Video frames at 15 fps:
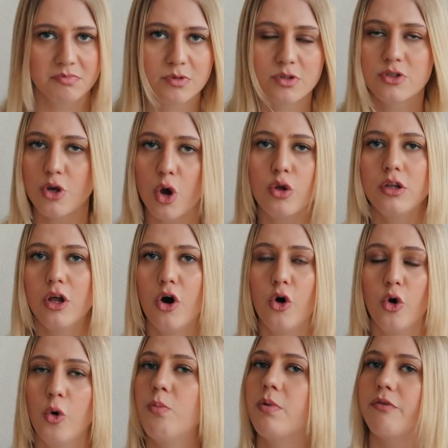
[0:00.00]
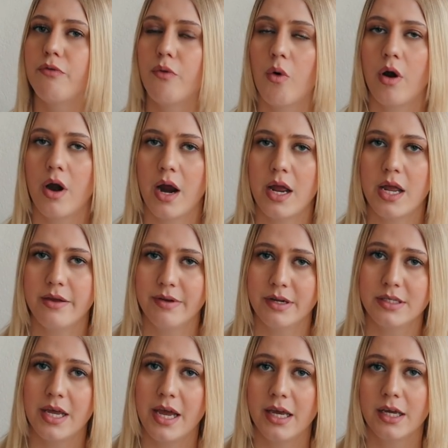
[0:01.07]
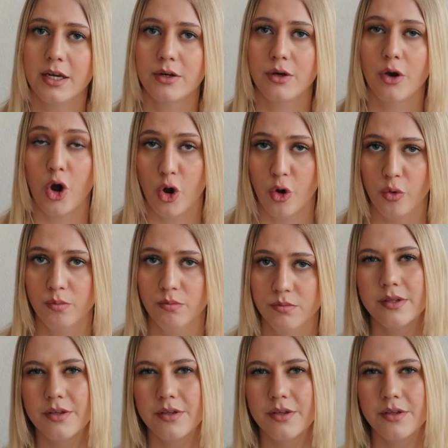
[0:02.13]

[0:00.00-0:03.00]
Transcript: so low before I even take it home.